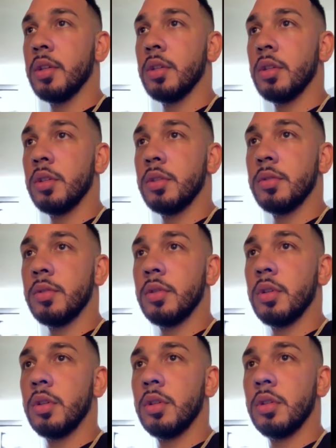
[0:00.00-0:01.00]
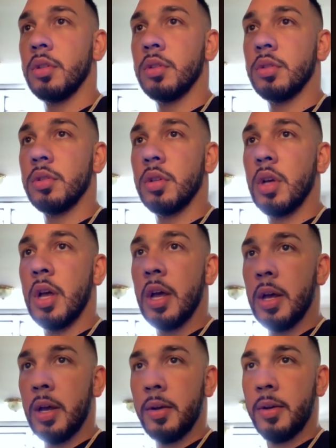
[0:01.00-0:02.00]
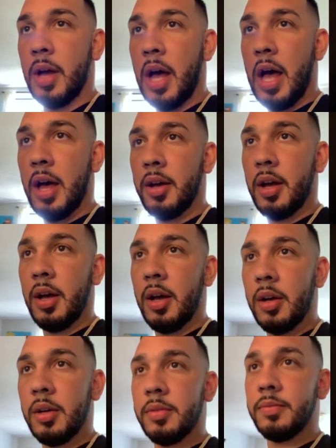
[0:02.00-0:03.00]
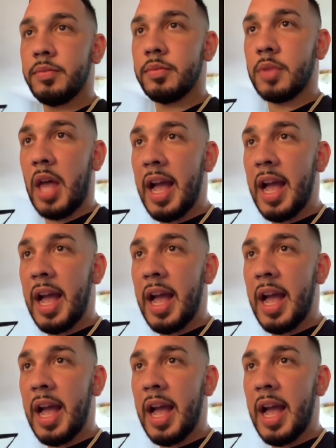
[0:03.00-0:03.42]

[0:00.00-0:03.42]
boy, how many pair of jeans you got? Name, color them, bitch.